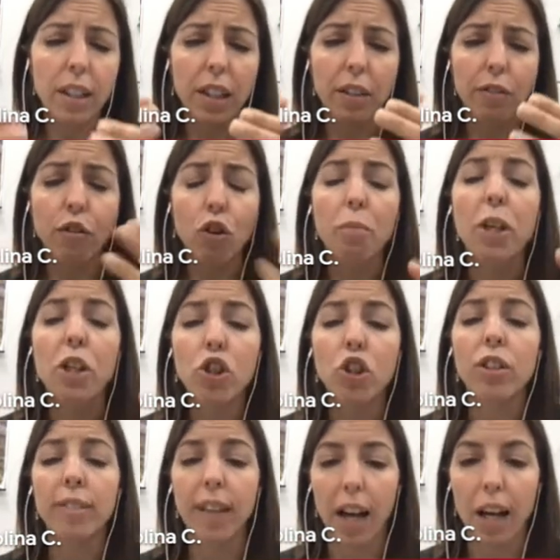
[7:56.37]

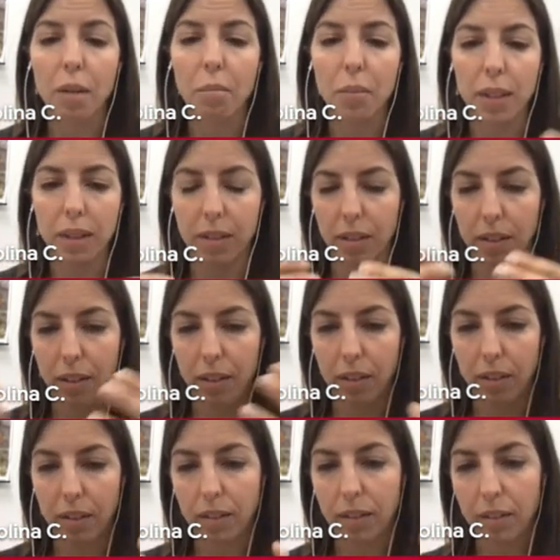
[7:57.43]
formation time
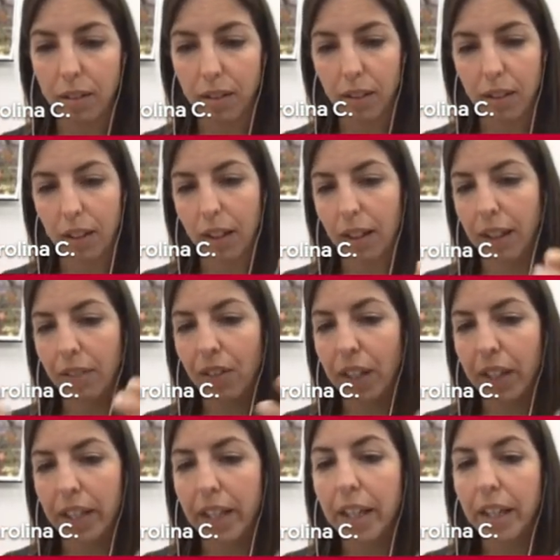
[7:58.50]
at the
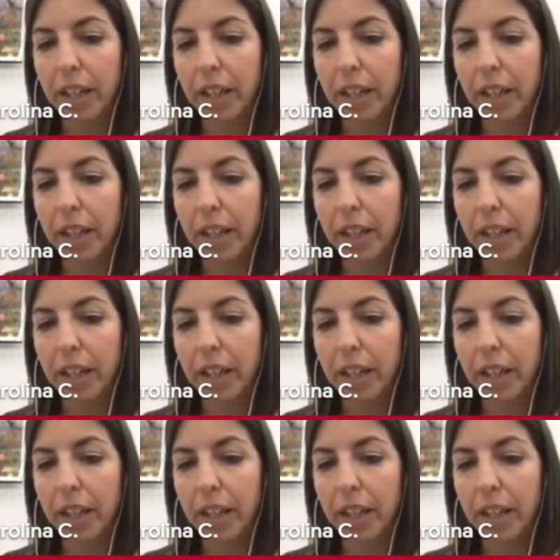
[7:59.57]
very early